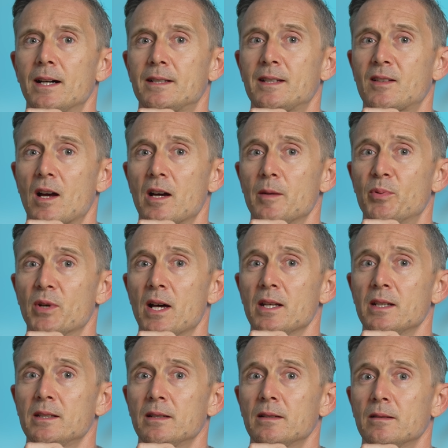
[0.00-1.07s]
A designer
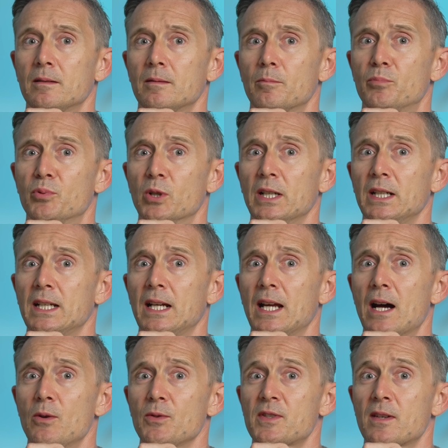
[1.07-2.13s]
brand bringing
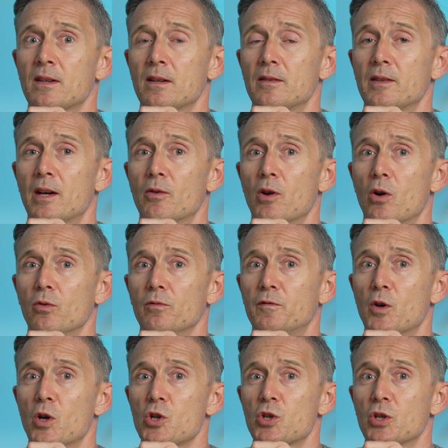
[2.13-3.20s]
out their own
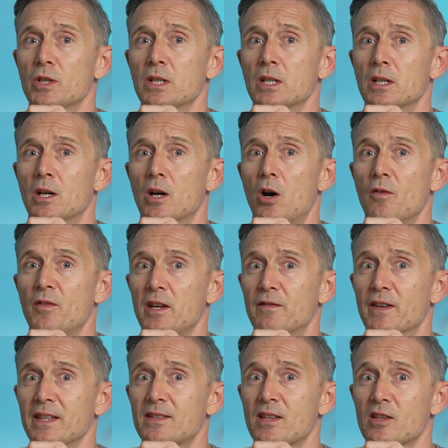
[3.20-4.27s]
version of the
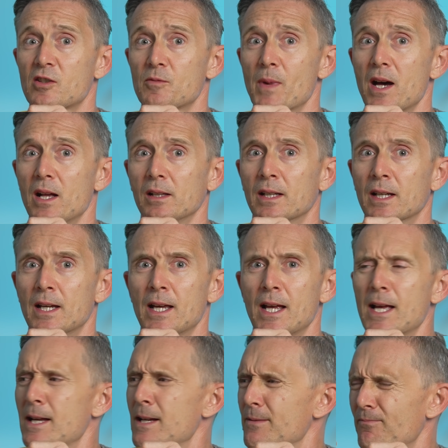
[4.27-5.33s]
Aventus smell.
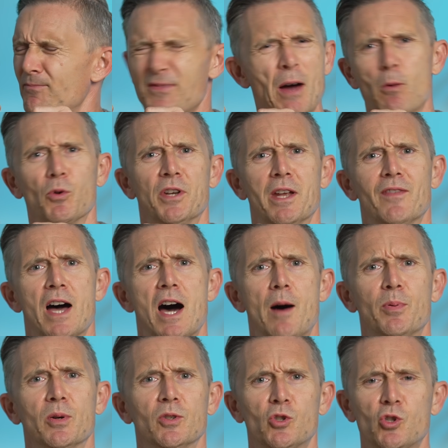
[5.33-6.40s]
That would never happen.